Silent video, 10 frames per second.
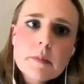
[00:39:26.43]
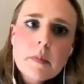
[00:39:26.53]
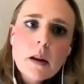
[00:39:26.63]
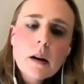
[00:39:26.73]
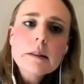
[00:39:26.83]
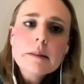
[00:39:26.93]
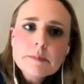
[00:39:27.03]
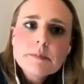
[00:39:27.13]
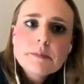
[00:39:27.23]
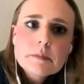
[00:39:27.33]
fall
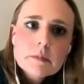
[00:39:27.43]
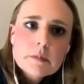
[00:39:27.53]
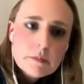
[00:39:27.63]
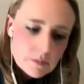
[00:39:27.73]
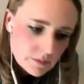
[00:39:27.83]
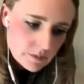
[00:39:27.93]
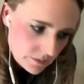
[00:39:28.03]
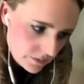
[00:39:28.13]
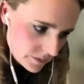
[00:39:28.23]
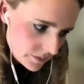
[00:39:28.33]
under
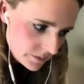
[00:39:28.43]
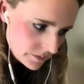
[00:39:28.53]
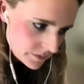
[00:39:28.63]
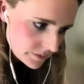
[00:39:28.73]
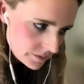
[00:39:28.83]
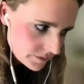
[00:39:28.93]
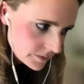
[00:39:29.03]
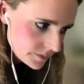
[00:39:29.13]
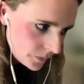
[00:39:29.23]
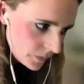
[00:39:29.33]
this
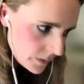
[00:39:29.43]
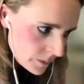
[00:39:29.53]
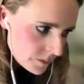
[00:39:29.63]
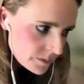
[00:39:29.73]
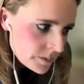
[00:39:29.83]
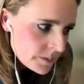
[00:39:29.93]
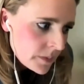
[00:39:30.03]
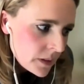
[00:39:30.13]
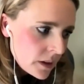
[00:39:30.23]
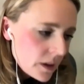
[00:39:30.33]
framework,
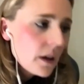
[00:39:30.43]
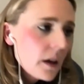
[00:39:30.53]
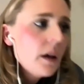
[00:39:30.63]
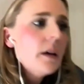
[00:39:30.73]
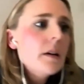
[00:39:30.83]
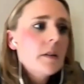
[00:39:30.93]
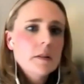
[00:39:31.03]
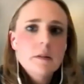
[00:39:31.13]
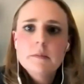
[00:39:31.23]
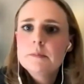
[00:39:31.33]
if I understand the
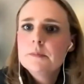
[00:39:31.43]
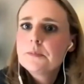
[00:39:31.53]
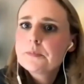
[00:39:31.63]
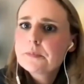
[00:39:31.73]
question correctly?